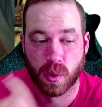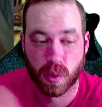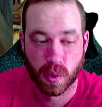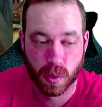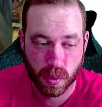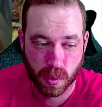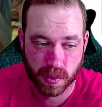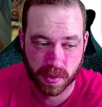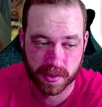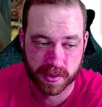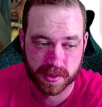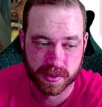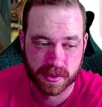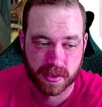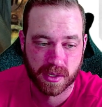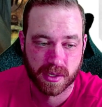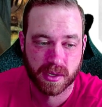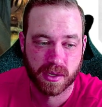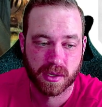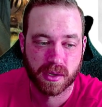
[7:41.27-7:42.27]
or
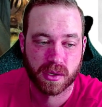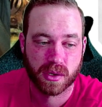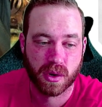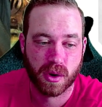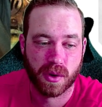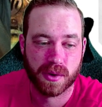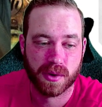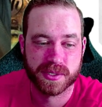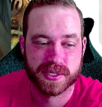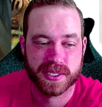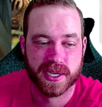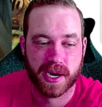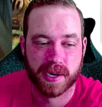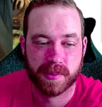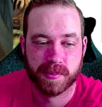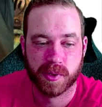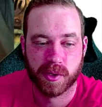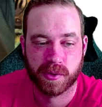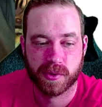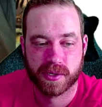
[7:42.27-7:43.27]
caused an
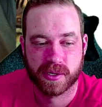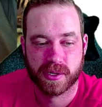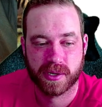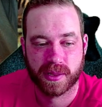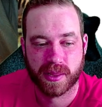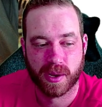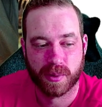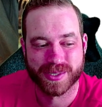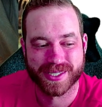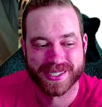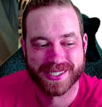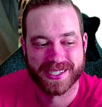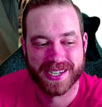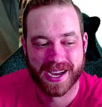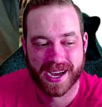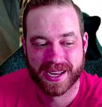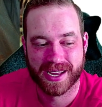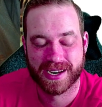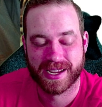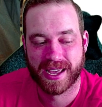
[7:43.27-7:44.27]
enemy unit that was
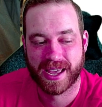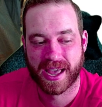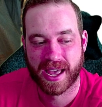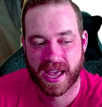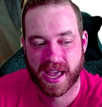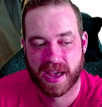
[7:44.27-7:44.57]
not